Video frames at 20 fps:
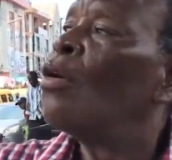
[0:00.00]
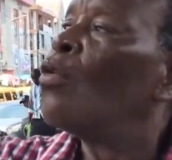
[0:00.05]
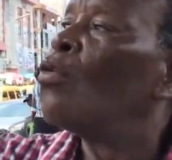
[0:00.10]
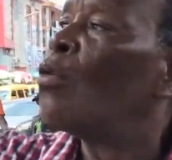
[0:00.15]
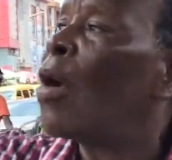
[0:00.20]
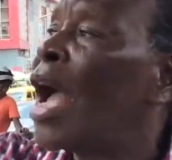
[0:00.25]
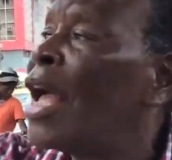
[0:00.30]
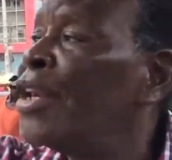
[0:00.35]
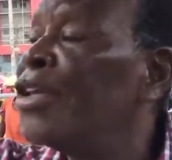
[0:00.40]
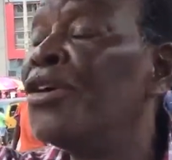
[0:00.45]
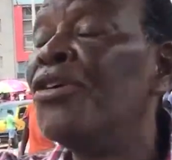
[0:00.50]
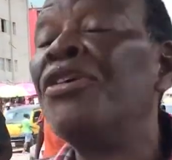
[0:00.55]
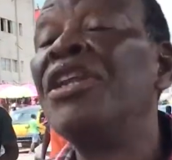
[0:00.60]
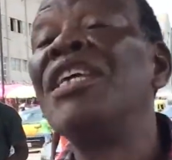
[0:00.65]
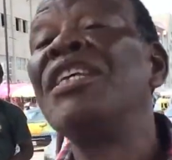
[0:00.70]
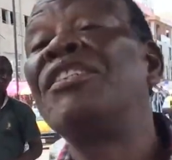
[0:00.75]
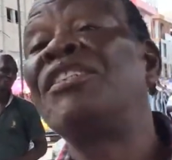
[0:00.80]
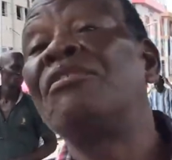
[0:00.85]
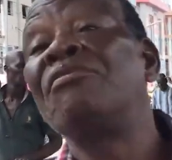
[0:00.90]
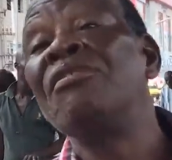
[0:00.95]
when you
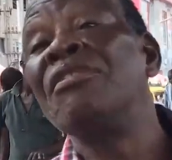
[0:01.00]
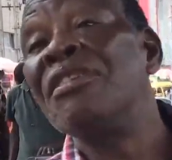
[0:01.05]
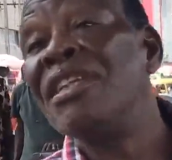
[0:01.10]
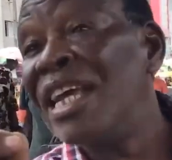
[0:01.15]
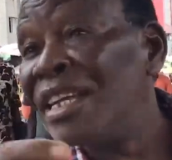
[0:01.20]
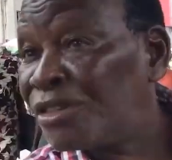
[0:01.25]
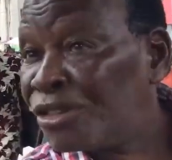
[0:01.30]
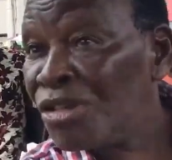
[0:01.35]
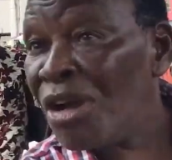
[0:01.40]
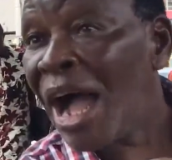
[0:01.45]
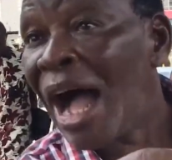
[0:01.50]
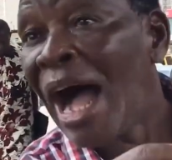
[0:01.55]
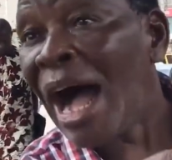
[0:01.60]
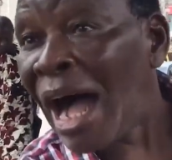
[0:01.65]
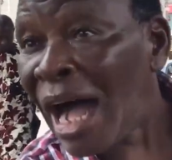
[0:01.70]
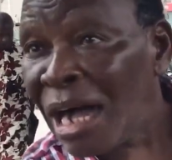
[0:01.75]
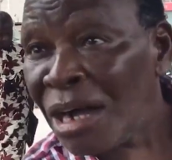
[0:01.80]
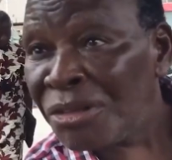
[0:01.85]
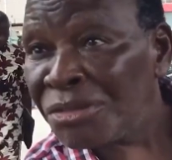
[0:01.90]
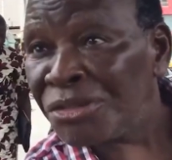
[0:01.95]
reach your
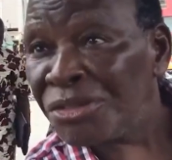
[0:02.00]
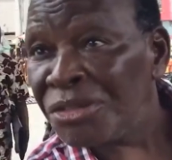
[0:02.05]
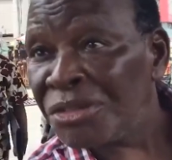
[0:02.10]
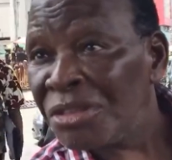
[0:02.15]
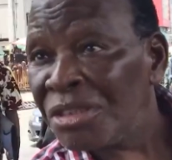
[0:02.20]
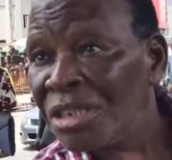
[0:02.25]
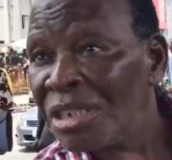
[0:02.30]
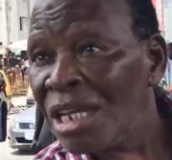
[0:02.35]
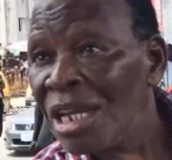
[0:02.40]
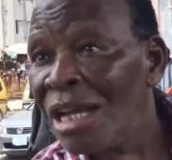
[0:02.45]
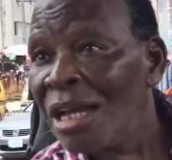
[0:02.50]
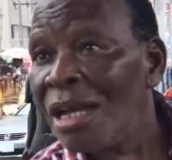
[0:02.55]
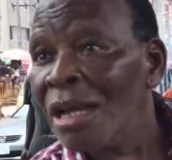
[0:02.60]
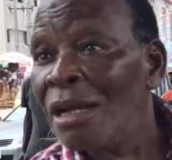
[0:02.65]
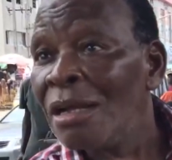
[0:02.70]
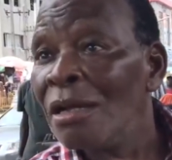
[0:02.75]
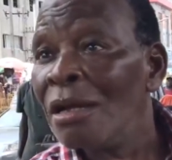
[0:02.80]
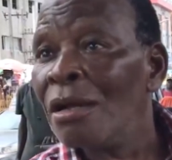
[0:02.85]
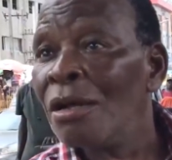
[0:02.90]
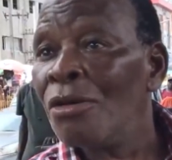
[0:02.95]
house,
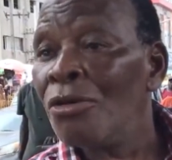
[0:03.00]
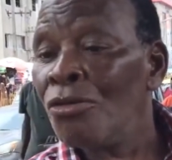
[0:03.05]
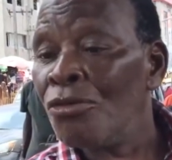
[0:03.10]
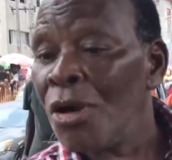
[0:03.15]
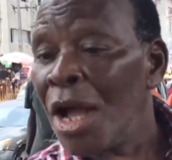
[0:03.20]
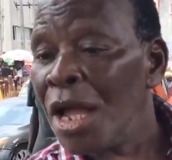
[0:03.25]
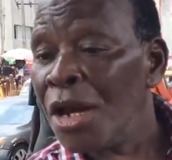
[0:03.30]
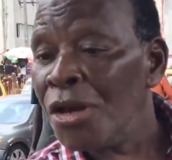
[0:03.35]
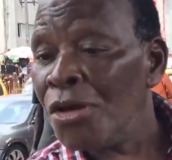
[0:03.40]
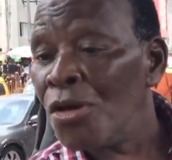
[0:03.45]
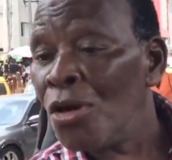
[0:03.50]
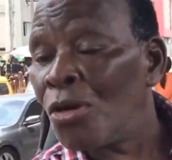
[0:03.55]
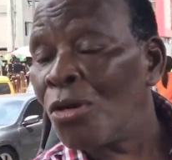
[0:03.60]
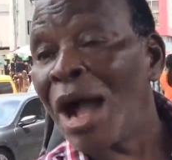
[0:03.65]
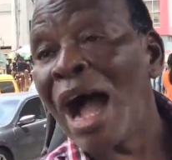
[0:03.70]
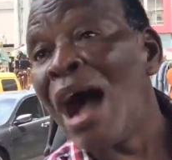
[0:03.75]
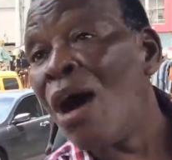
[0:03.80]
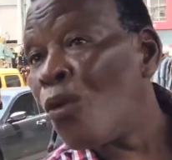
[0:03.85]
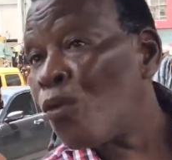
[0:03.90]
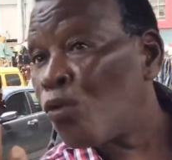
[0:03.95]
when you
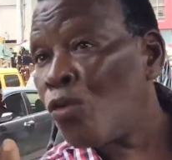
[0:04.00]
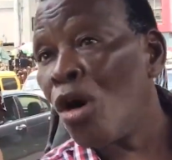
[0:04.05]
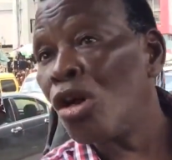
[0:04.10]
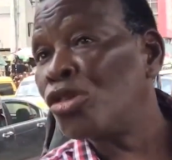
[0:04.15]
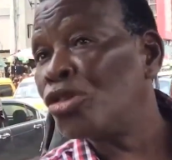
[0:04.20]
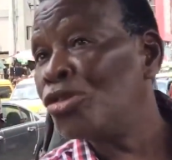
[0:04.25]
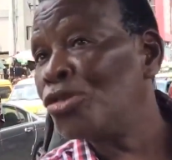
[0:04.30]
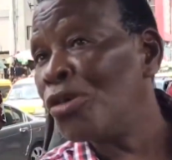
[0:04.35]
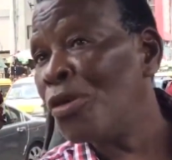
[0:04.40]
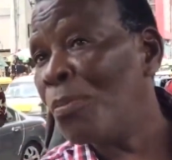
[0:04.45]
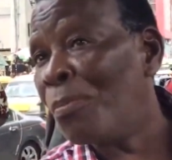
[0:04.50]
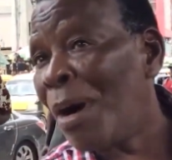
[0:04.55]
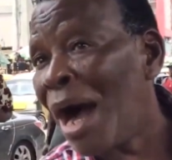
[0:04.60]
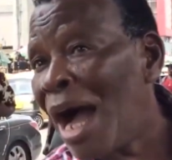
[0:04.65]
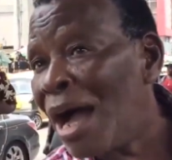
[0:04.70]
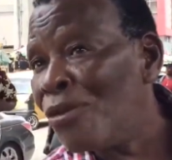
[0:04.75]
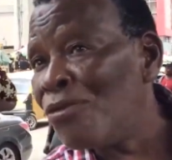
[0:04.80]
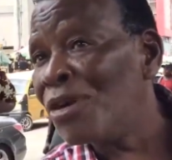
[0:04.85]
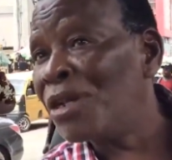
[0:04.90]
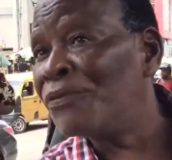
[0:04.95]
count what you
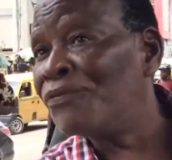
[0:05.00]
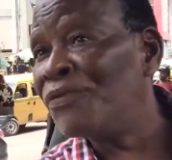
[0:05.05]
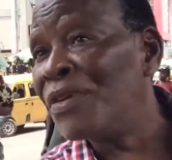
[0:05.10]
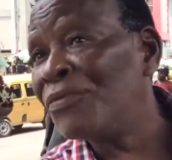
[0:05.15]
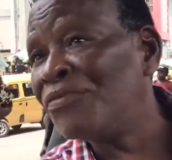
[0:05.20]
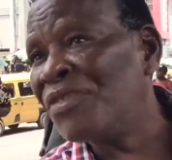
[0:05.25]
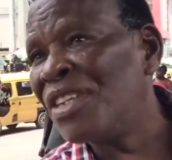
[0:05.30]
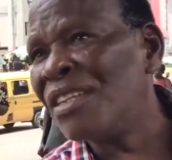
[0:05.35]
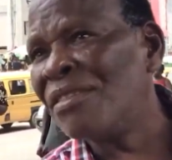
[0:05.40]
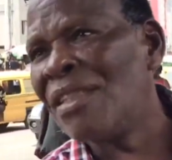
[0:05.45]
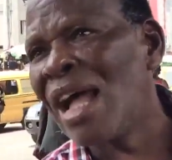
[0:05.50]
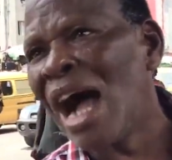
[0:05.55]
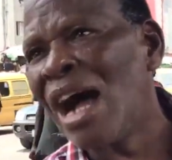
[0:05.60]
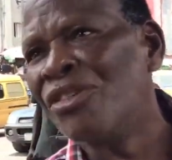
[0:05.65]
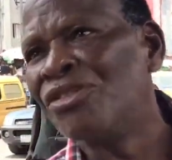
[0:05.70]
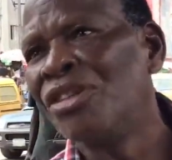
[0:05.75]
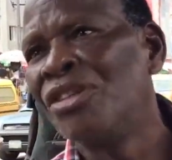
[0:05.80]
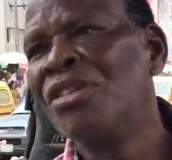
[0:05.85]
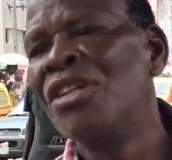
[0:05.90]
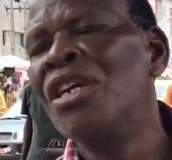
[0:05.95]
buy with
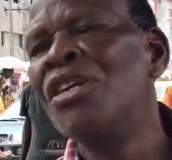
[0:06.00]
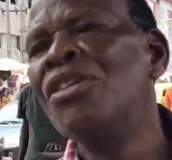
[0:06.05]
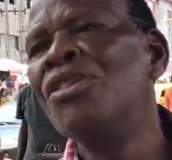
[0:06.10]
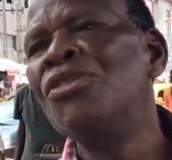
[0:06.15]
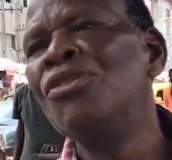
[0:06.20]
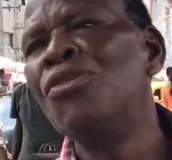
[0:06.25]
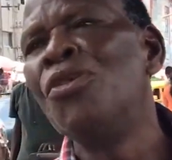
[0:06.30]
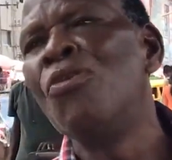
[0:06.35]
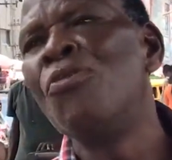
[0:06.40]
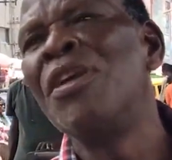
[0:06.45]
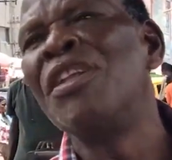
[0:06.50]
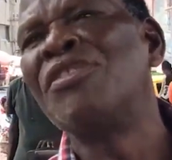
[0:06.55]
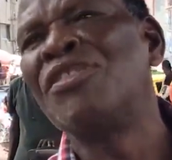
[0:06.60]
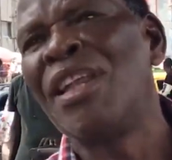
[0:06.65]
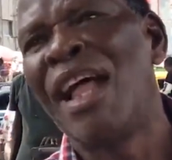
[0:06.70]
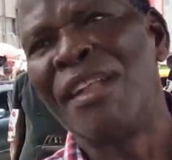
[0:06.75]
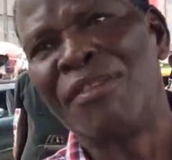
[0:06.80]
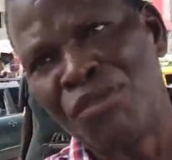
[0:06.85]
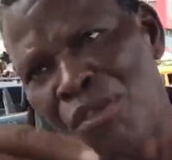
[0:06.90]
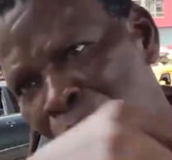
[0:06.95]
50,000, you will
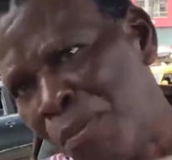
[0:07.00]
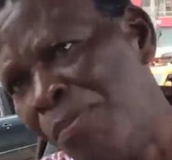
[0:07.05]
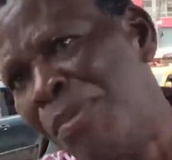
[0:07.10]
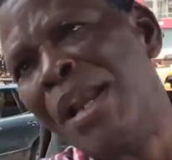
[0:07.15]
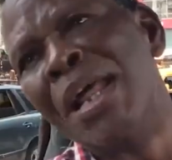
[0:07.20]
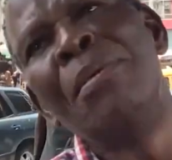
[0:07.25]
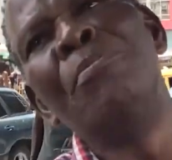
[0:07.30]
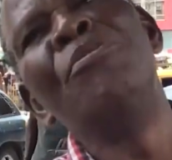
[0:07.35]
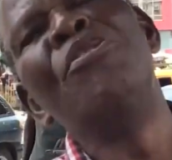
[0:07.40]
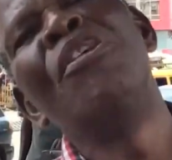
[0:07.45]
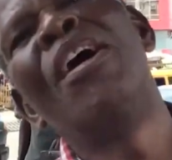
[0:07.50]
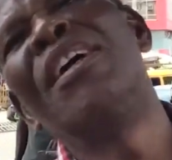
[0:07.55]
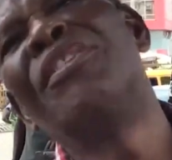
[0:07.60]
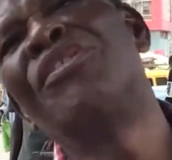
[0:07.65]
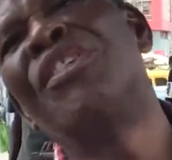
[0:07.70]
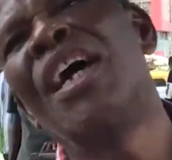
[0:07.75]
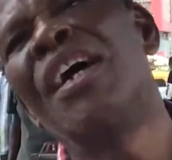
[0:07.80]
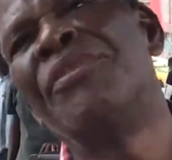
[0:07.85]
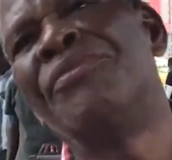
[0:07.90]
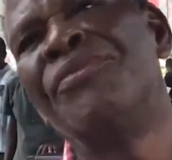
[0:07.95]
start to blame
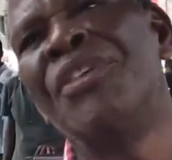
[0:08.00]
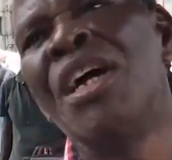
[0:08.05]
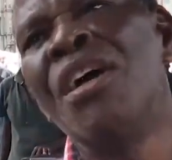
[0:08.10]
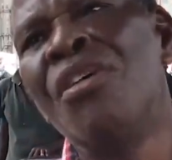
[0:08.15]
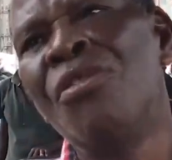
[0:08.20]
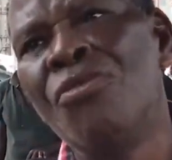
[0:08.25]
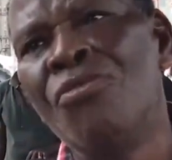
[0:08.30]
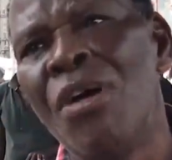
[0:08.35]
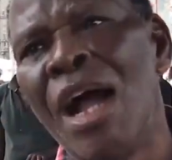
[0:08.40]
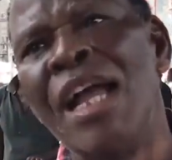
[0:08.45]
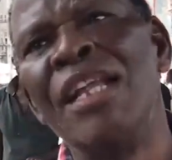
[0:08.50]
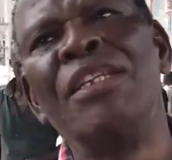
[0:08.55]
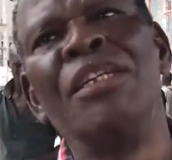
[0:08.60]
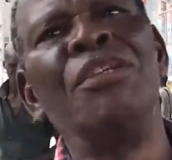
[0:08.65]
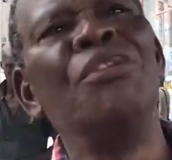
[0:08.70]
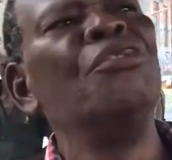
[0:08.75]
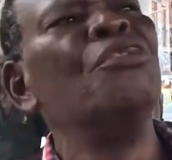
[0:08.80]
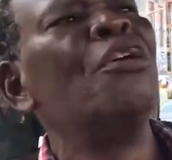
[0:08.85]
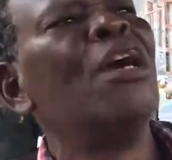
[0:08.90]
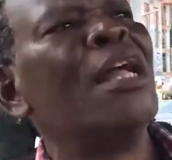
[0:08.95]
yourself. Why did
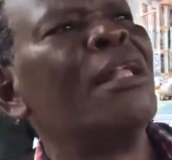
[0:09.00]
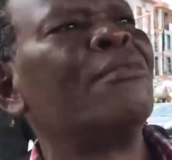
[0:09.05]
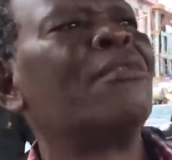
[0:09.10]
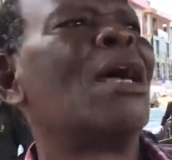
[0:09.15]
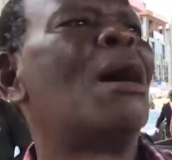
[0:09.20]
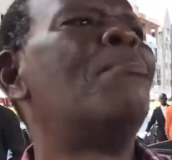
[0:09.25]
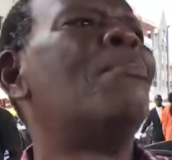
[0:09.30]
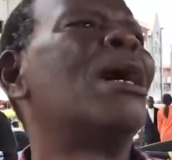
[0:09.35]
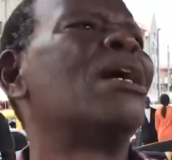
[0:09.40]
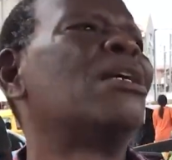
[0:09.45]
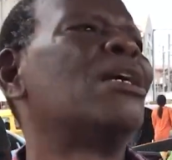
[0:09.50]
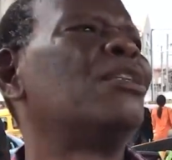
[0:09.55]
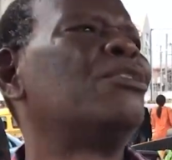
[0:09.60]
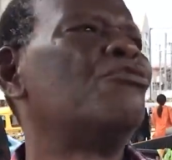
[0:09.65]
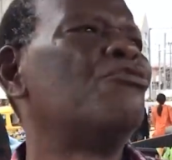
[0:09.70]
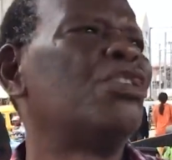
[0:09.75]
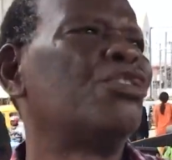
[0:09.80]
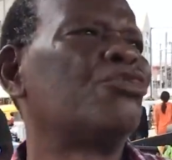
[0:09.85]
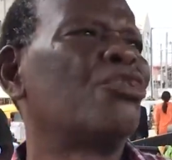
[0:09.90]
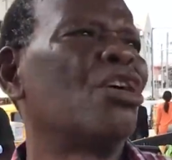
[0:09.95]
you enter market
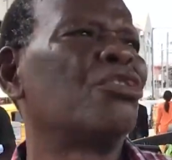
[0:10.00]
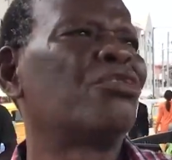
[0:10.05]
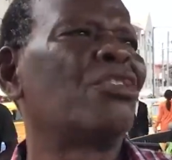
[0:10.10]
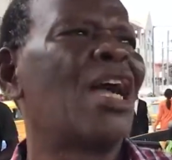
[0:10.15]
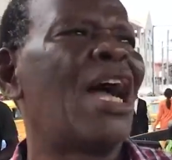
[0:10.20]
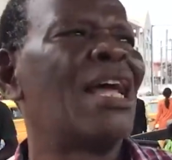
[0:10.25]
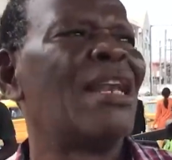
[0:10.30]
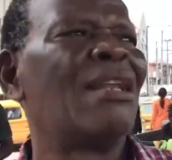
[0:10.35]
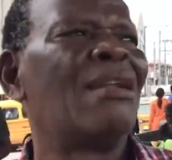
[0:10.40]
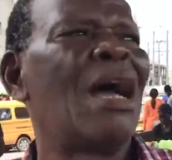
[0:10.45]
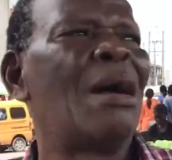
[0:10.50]
with such kind?